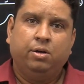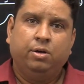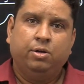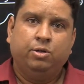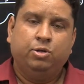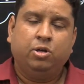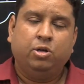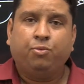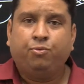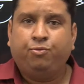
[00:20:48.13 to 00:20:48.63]

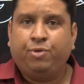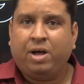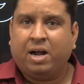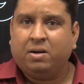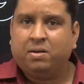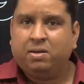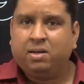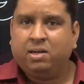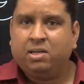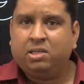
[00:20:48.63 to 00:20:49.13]
So the
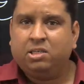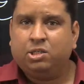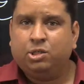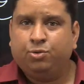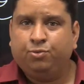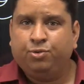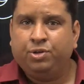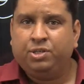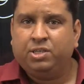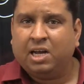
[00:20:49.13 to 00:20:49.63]
factors
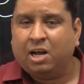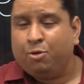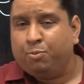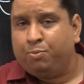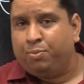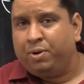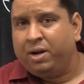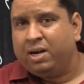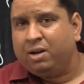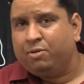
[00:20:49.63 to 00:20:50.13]
which have
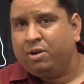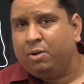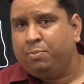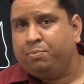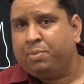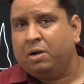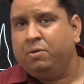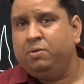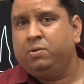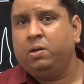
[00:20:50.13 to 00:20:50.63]
played a very
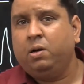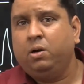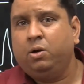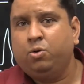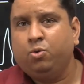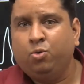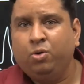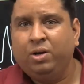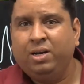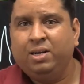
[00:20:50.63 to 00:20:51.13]
pivotal
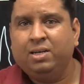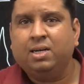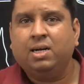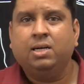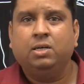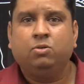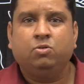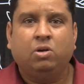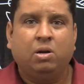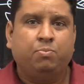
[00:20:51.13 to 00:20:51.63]
role in the
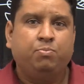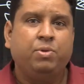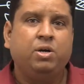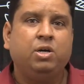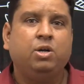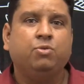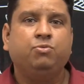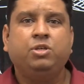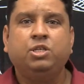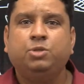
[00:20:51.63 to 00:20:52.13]
development
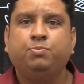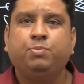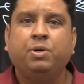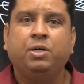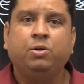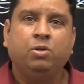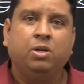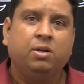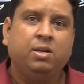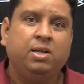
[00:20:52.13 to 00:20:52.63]
of this
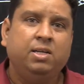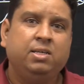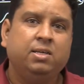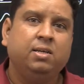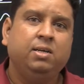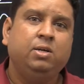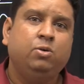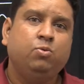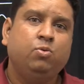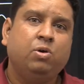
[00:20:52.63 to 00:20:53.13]
particular region
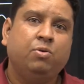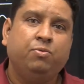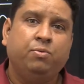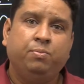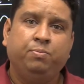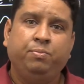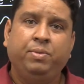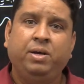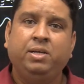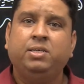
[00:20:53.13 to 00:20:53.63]
into a
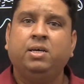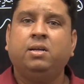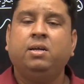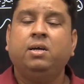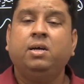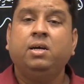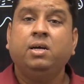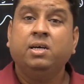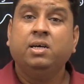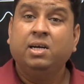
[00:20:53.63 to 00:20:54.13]
major
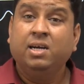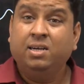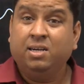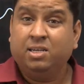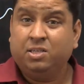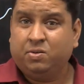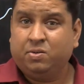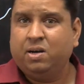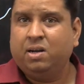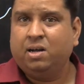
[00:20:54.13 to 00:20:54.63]

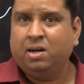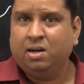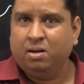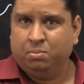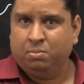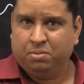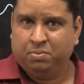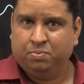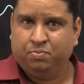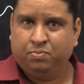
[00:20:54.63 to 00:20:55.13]
industrial
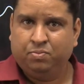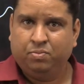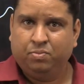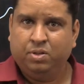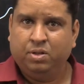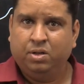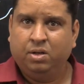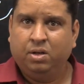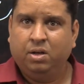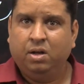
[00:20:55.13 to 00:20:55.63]
hub
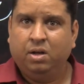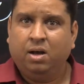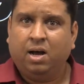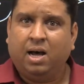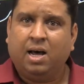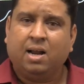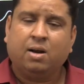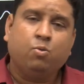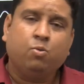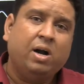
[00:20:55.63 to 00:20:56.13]

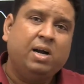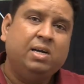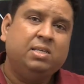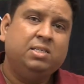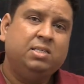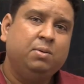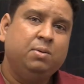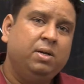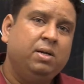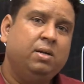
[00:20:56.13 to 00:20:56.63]
are quite
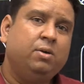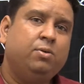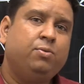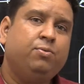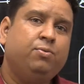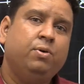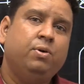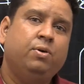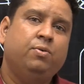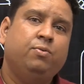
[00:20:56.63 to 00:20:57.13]
similar
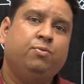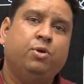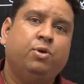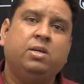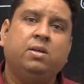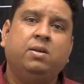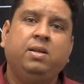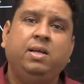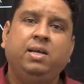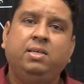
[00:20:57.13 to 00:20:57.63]
for
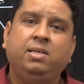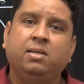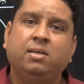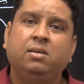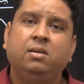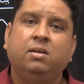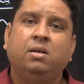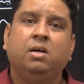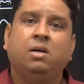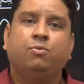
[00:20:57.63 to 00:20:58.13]
the
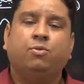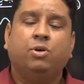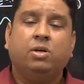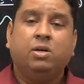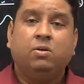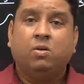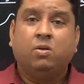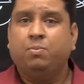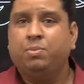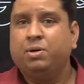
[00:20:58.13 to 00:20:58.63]
region, for the
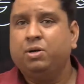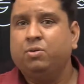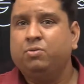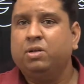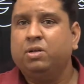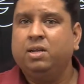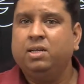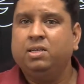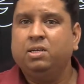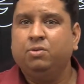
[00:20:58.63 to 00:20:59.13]
development of the
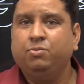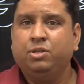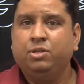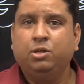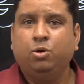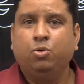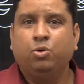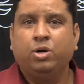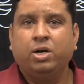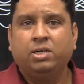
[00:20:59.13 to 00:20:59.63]
region which is
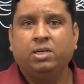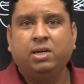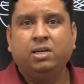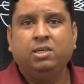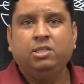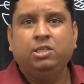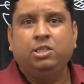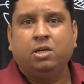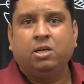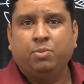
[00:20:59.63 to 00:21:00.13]
located
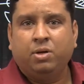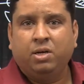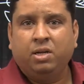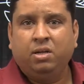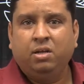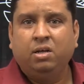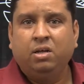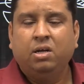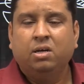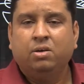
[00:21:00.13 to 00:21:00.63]
in
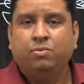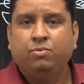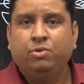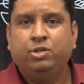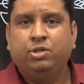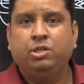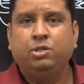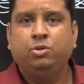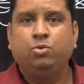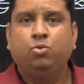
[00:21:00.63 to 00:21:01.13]
Germany, which
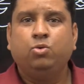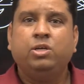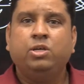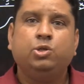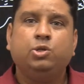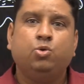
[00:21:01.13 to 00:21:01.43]
is known as